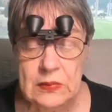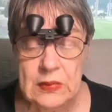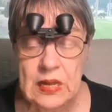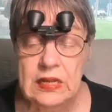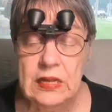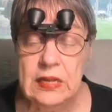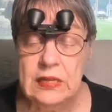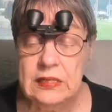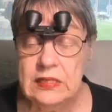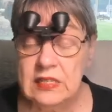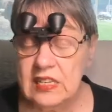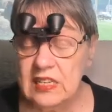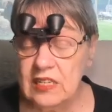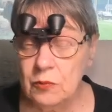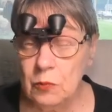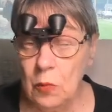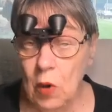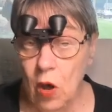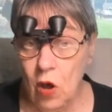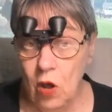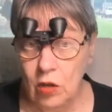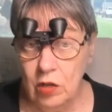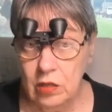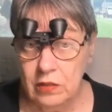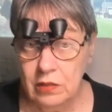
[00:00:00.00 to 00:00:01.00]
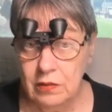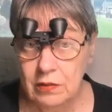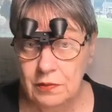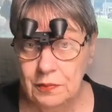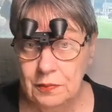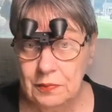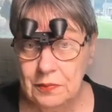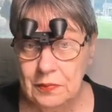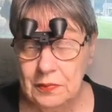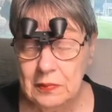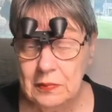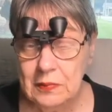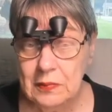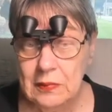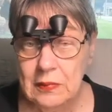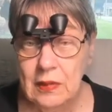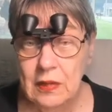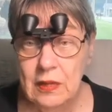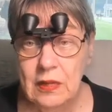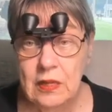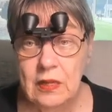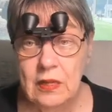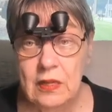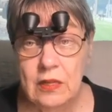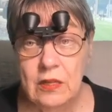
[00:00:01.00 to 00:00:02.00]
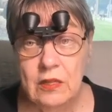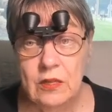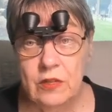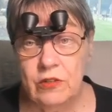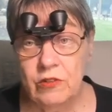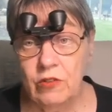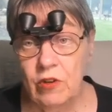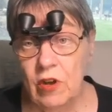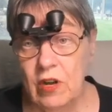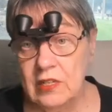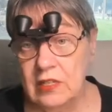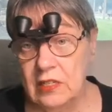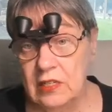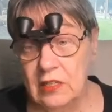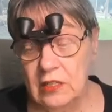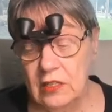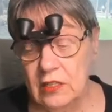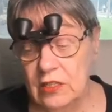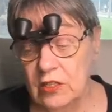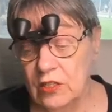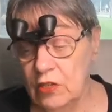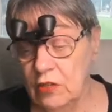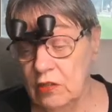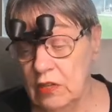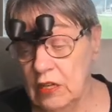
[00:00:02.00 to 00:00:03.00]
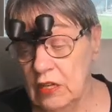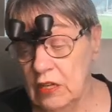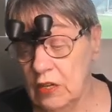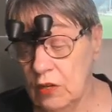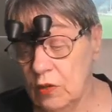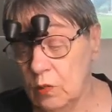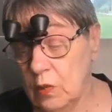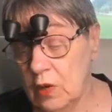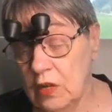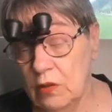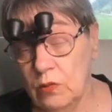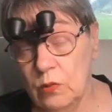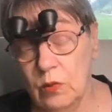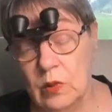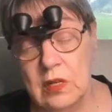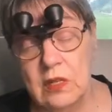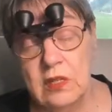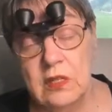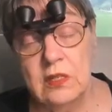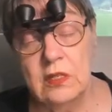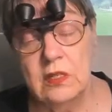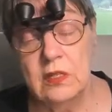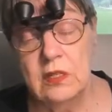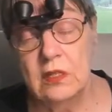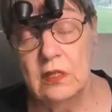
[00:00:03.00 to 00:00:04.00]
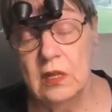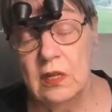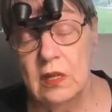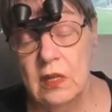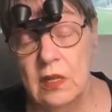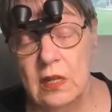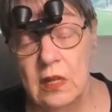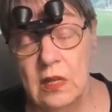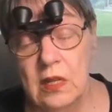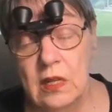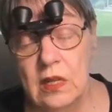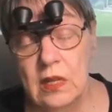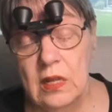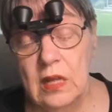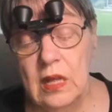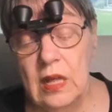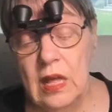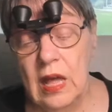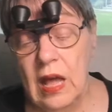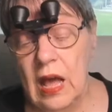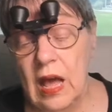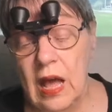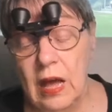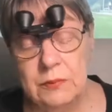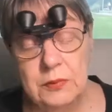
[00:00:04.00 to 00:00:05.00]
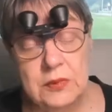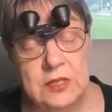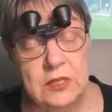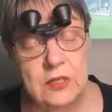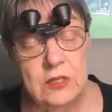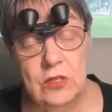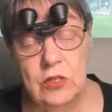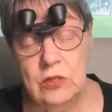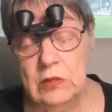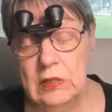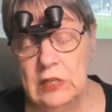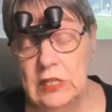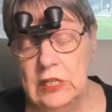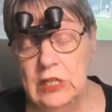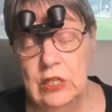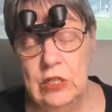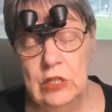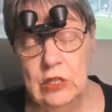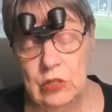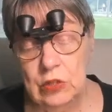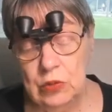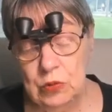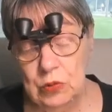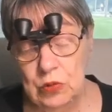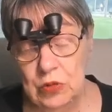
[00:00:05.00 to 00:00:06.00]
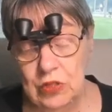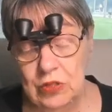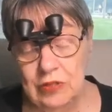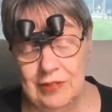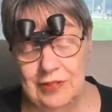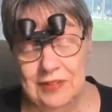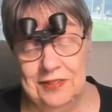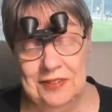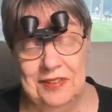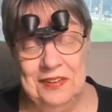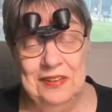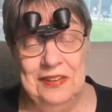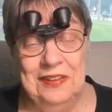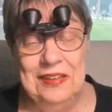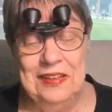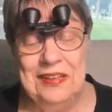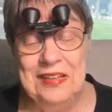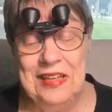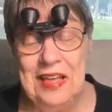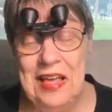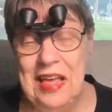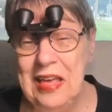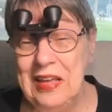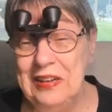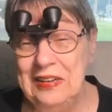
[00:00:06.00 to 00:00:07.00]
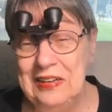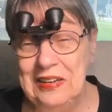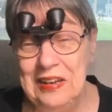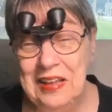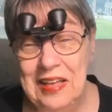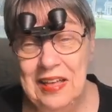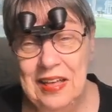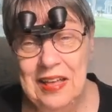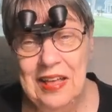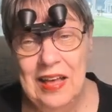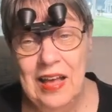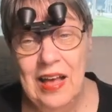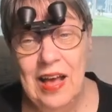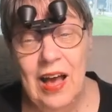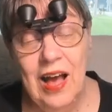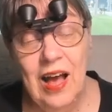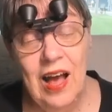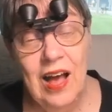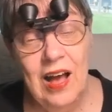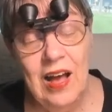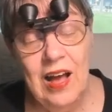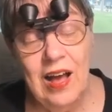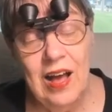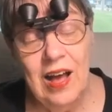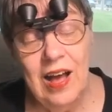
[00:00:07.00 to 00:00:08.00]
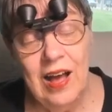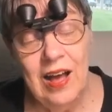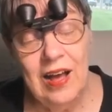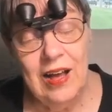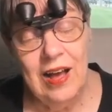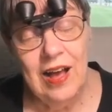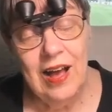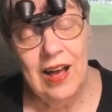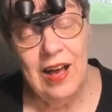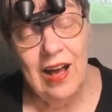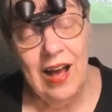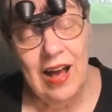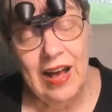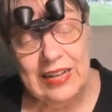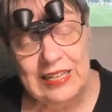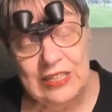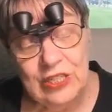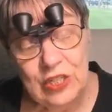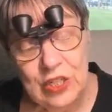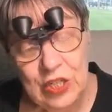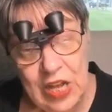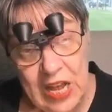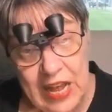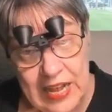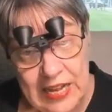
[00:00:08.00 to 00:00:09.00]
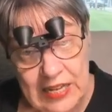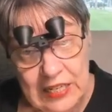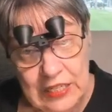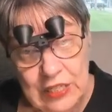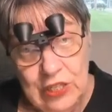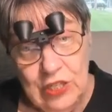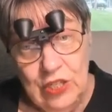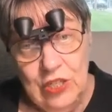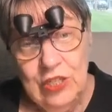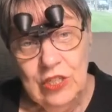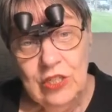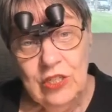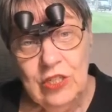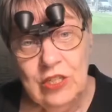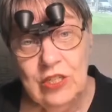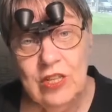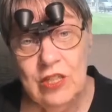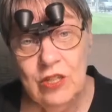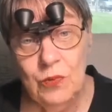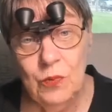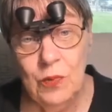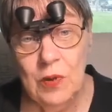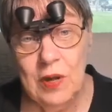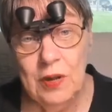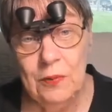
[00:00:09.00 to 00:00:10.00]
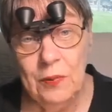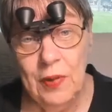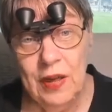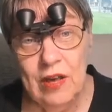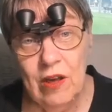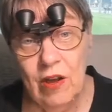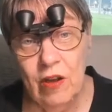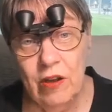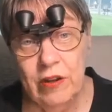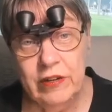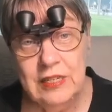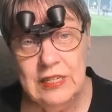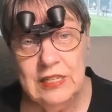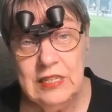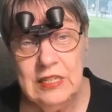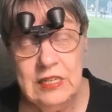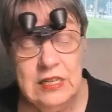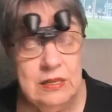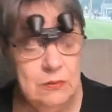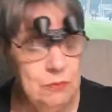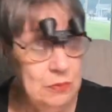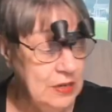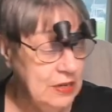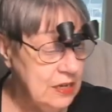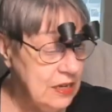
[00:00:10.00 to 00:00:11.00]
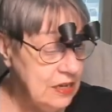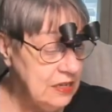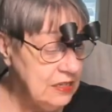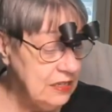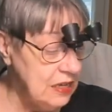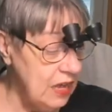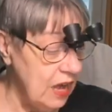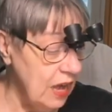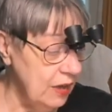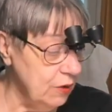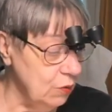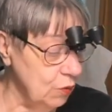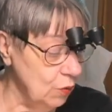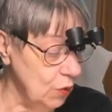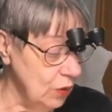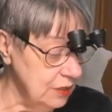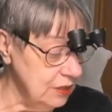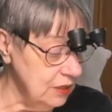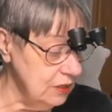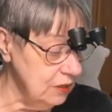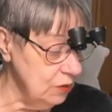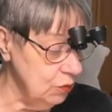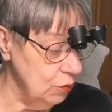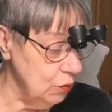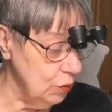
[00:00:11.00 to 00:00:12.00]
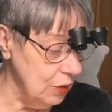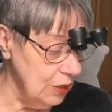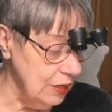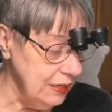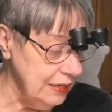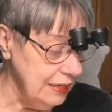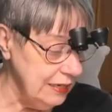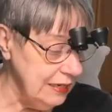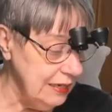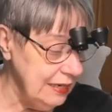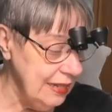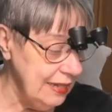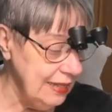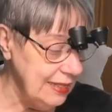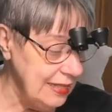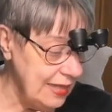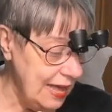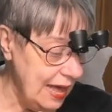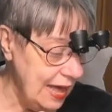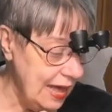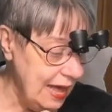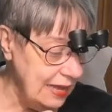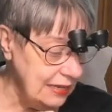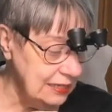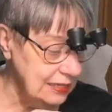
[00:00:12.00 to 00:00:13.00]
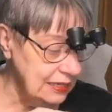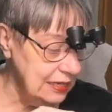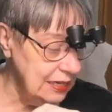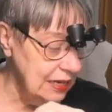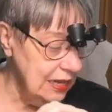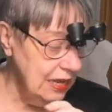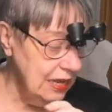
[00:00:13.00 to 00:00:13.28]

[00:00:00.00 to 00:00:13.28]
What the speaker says: It's smaller. The Cross Stitch Studio one was absolutely huge. And I changed to the one by Artisy because I wanted one that,